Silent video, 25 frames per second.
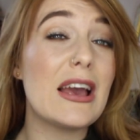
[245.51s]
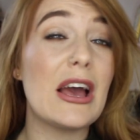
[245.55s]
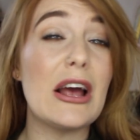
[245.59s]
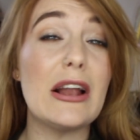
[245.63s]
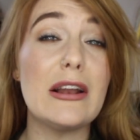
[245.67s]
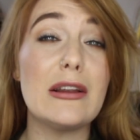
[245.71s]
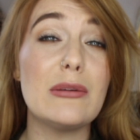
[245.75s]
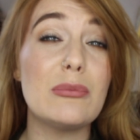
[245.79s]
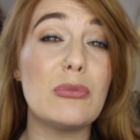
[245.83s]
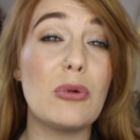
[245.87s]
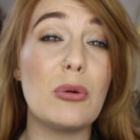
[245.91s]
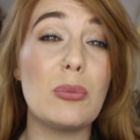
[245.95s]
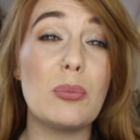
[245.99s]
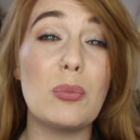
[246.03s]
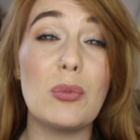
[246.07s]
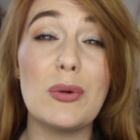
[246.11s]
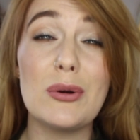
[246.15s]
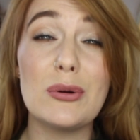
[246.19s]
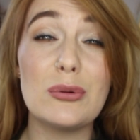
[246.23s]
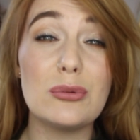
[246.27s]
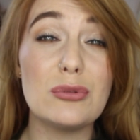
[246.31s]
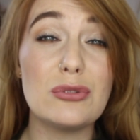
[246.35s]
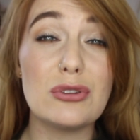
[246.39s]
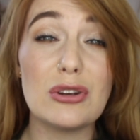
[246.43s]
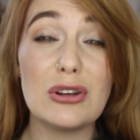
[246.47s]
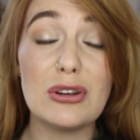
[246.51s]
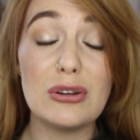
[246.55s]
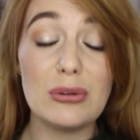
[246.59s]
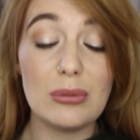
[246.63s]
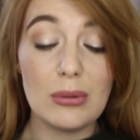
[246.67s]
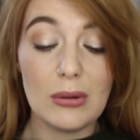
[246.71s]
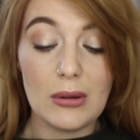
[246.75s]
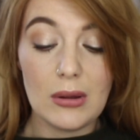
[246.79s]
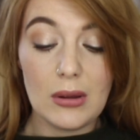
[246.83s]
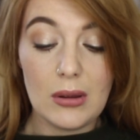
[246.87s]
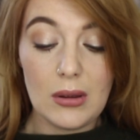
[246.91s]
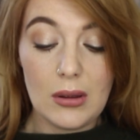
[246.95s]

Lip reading: curling one will do.